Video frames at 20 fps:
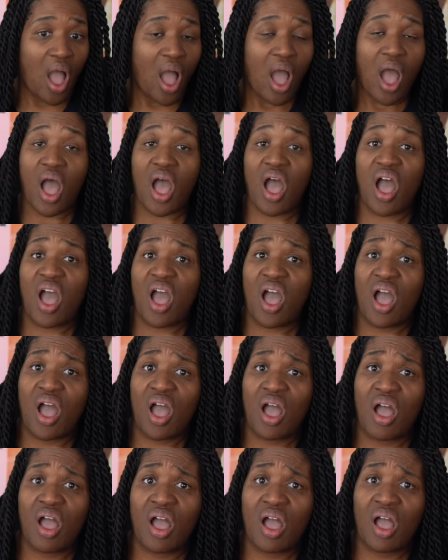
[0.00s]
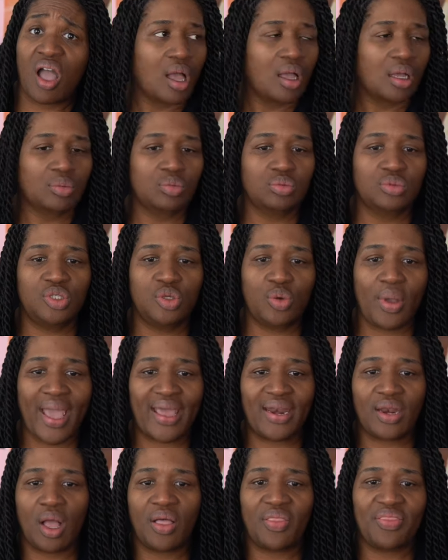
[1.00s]
Huh? You
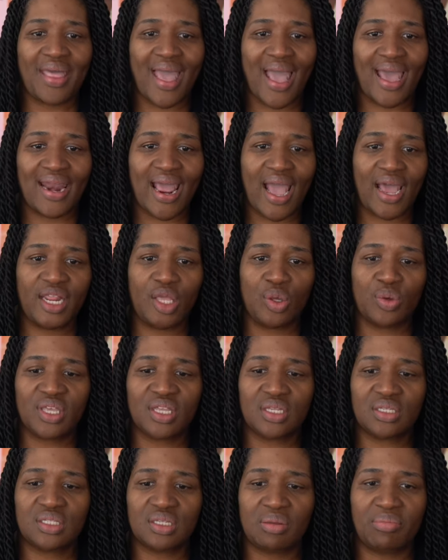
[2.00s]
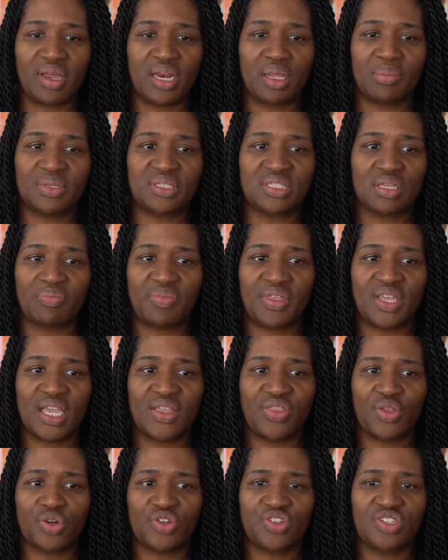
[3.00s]
end on that? How do you kill somebody with something
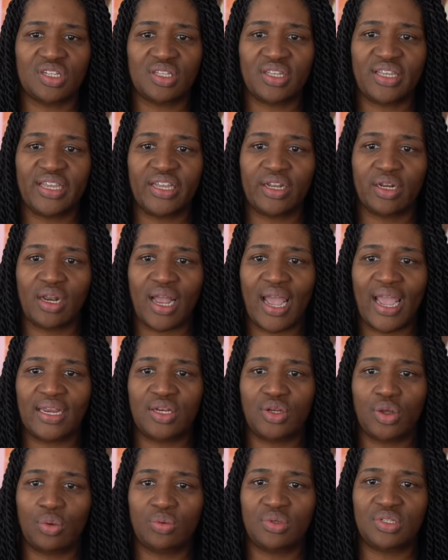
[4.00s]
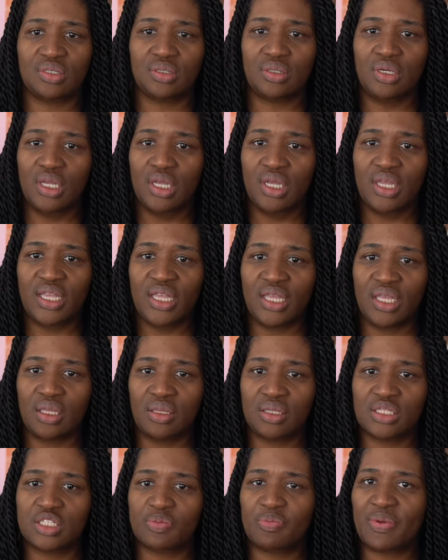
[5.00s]
and they're still here? I don't
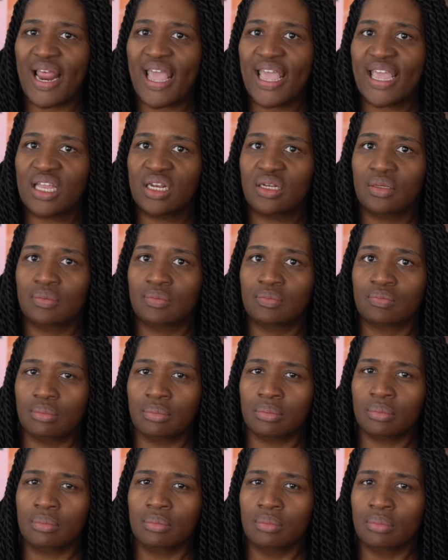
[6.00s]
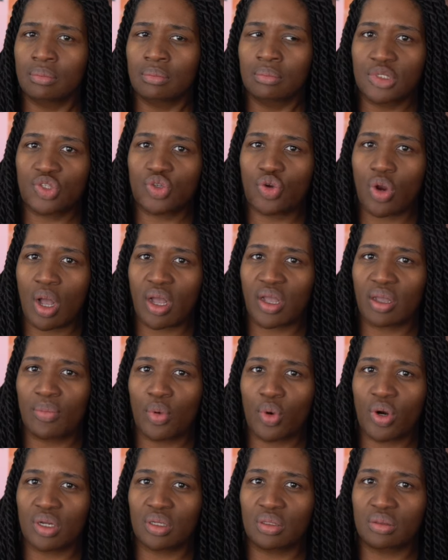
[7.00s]
explain. Is Grog
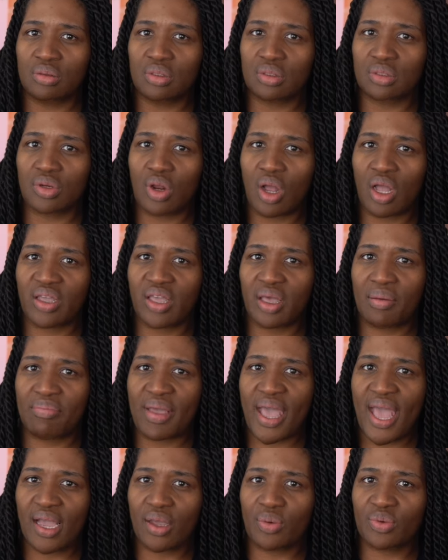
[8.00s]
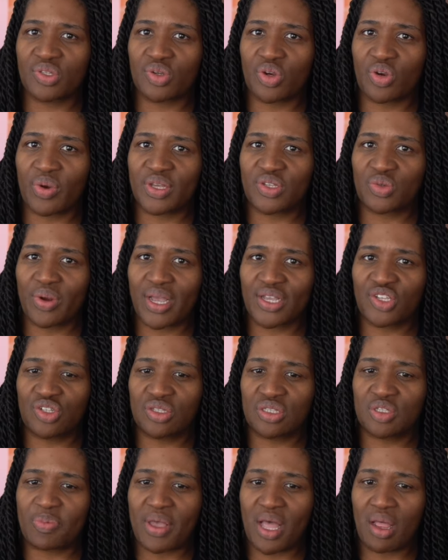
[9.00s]
immortal? Does Grog come back? Was there a
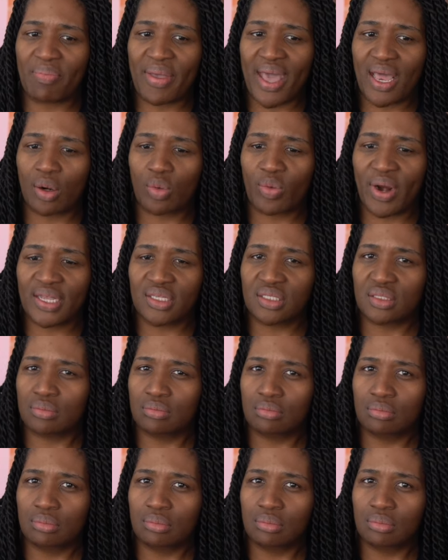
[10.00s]
resurrection spell? Battle res?